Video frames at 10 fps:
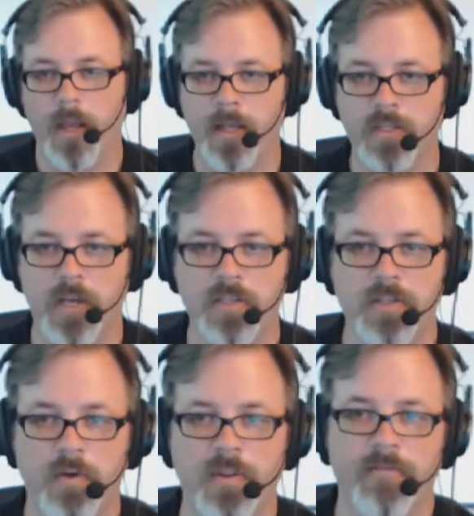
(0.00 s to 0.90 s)
It's
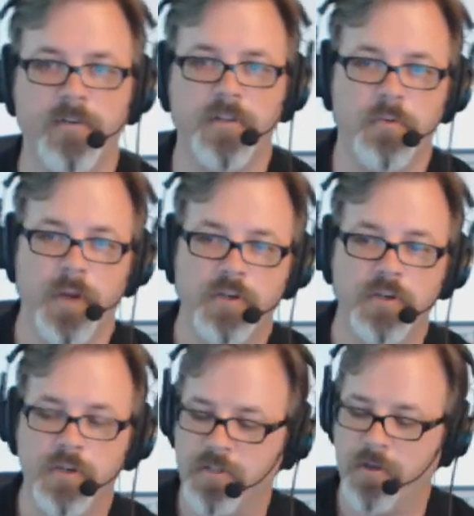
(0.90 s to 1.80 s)
also on the foot
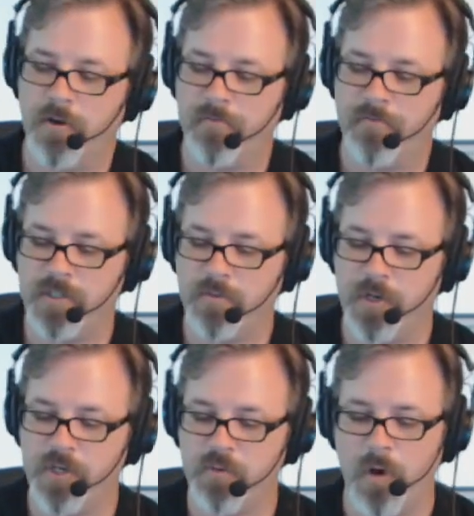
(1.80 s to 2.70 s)
switch. So foot
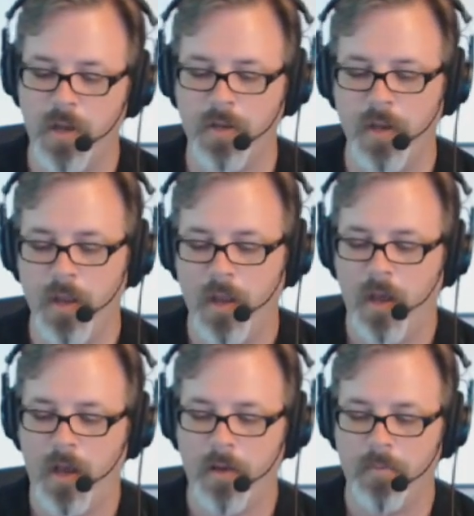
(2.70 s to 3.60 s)
switch 1
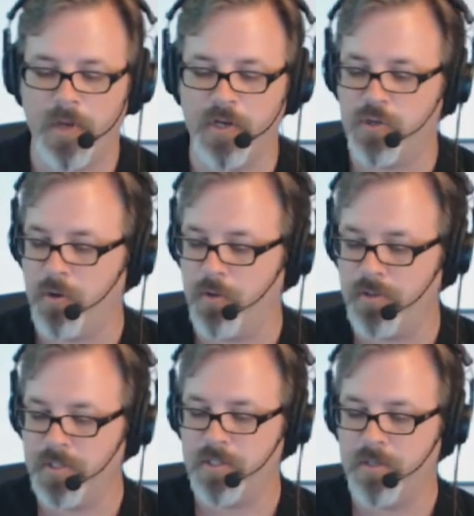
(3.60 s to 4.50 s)
um, controls